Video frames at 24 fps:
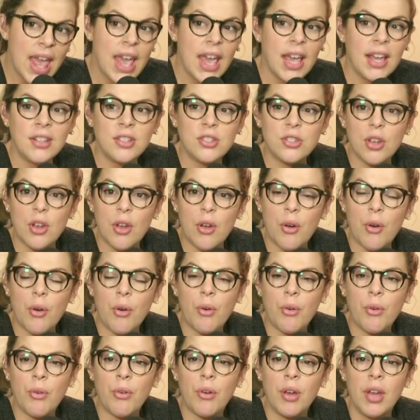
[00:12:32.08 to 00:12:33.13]
And
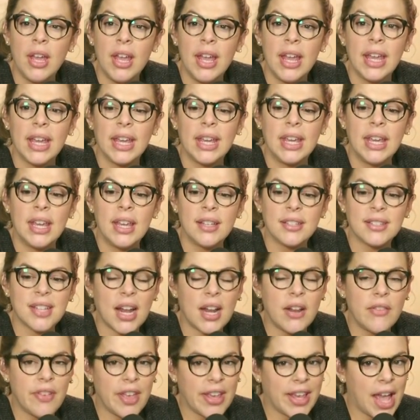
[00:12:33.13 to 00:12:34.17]
so he is
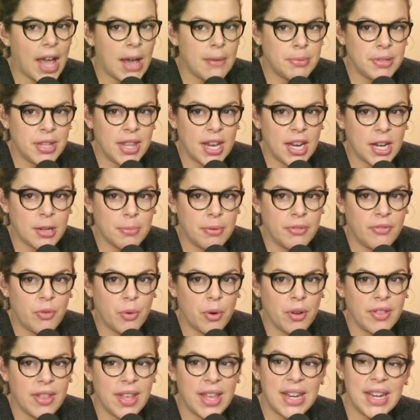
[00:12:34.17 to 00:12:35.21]
kind of like apathetic
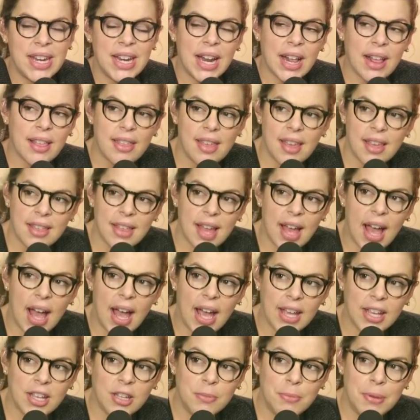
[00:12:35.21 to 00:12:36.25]
before then. And I think that
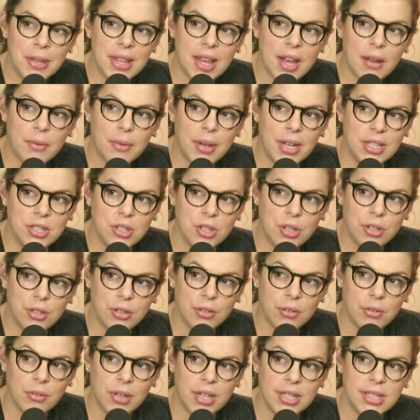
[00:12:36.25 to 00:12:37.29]
I could be that way
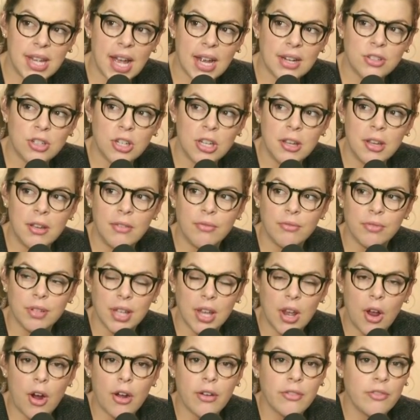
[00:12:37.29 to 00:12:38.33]
too. It's actually
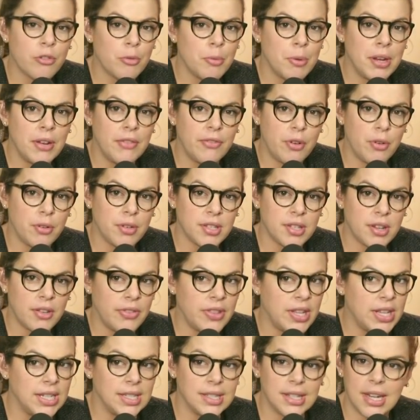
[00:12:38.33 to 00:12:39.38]
really hard for me to focus on
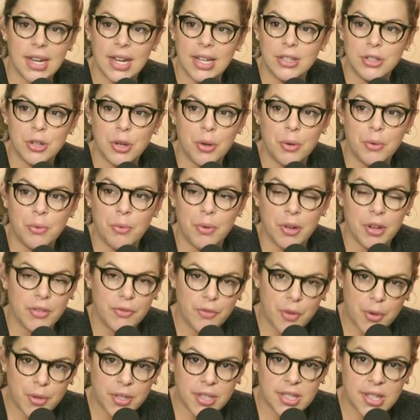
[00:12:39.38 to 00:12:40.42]
things that I don't want to
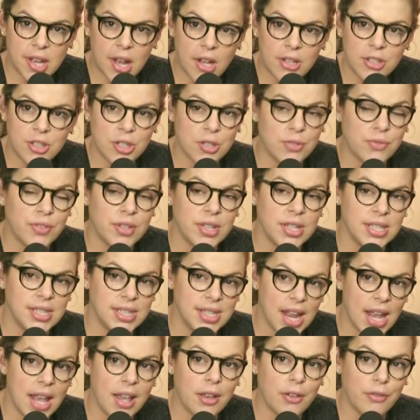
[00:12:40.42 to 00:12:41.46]
focus on just for the
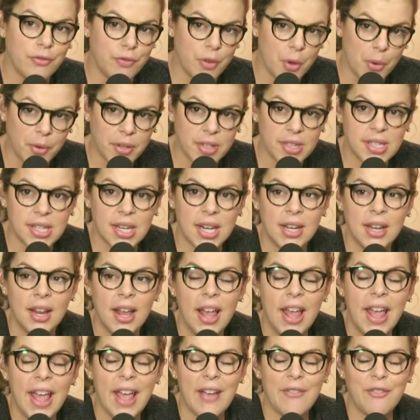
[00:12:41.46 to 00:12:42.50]
sake of focusing
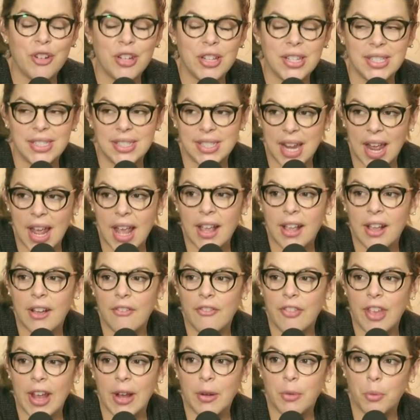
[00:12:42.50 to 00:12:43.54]
and for the sake
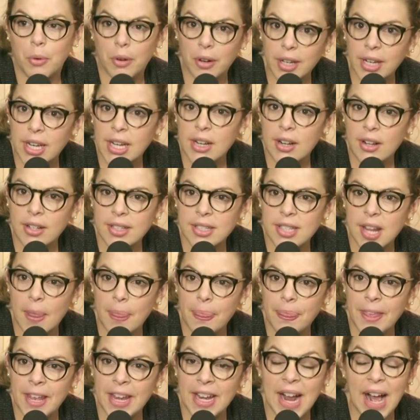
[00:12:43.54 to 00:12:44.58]
of like working on
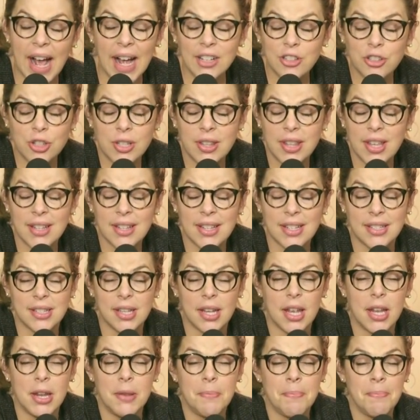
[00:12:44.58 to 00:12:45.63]
something. I actually think that's
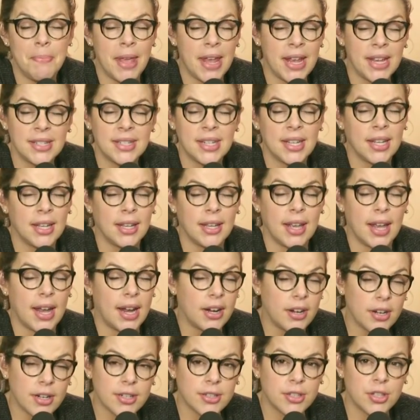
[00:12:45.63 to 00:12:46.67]
an amazing
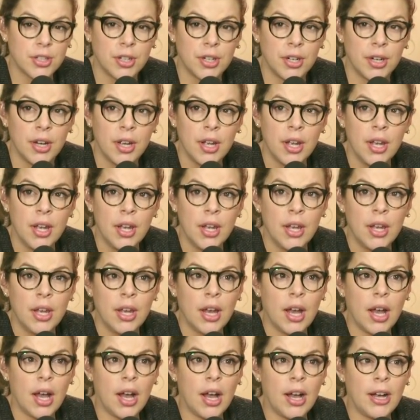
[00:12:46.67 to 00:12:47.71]

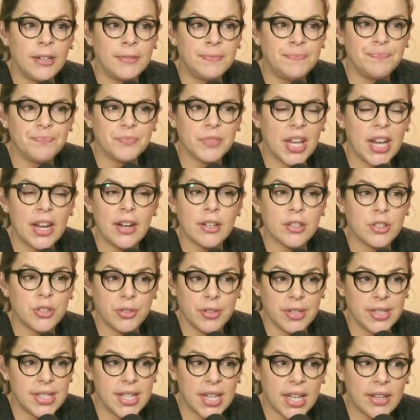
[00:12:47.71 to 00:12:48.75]

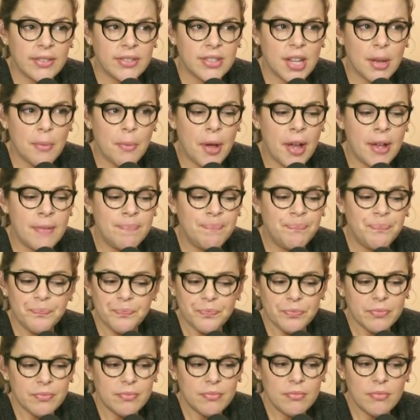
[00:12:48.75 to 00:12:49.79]
characteristic of someone
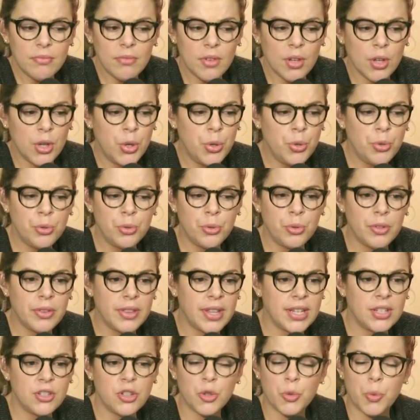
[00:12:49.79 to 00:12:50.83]
who
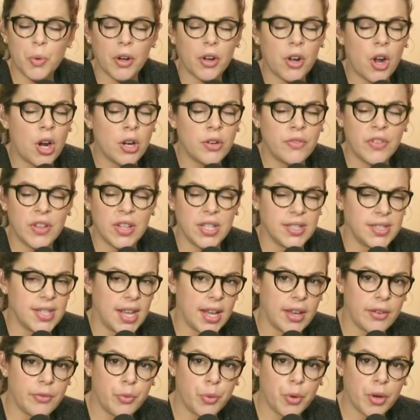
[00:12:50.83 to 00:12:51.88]
they just work hard for the
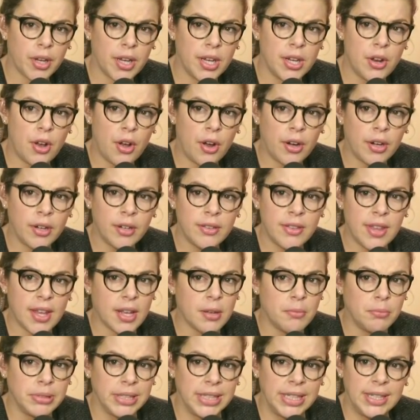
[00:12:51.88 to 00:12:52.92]
sake of working hard. They
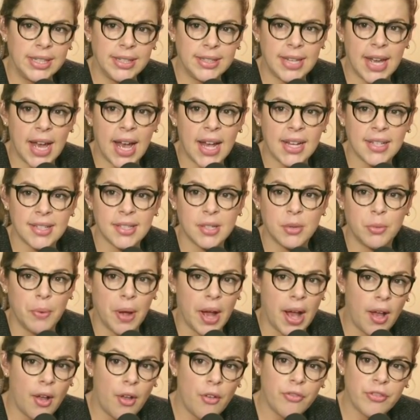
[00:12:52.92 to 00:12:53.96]
complete a task
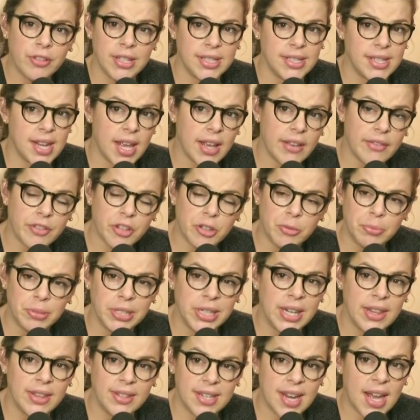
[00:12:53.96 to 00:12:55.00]
well for the sake of
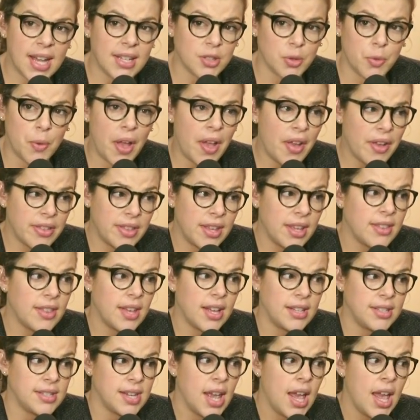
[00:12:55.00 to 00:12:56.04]
completing the task well. I think
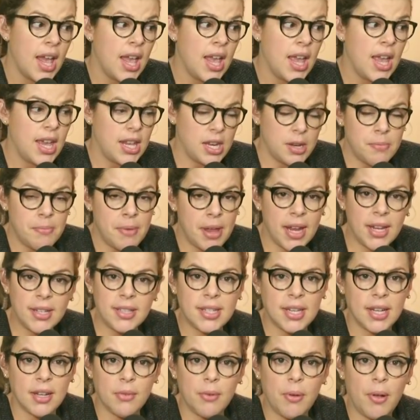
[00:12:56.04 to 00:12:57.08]
that's an
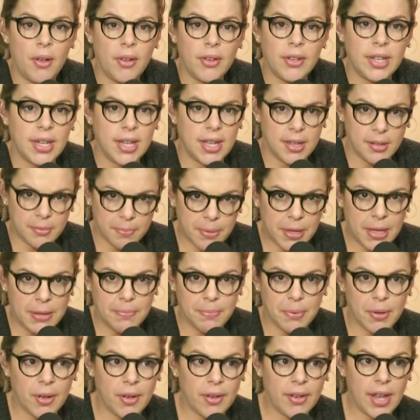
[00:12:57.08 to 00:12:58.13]
amazing quality in
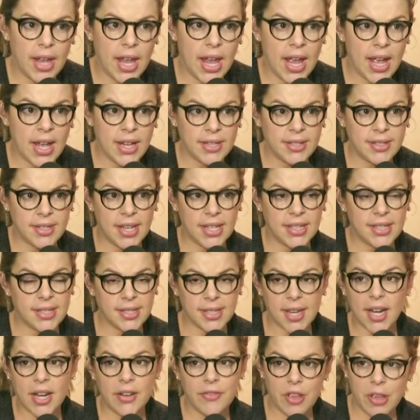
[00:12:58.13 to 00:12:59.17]
people. And it's a
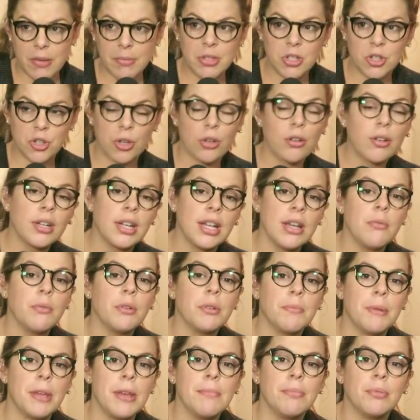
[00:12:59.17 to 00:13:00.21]
sign of immaturity
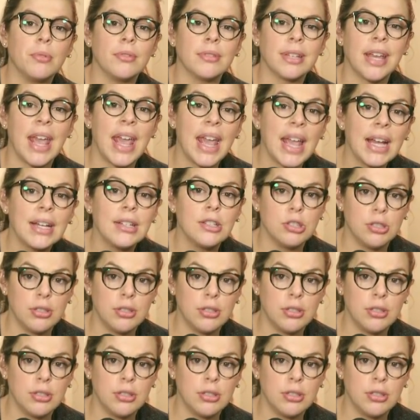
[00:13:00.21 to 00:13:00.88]
when people can't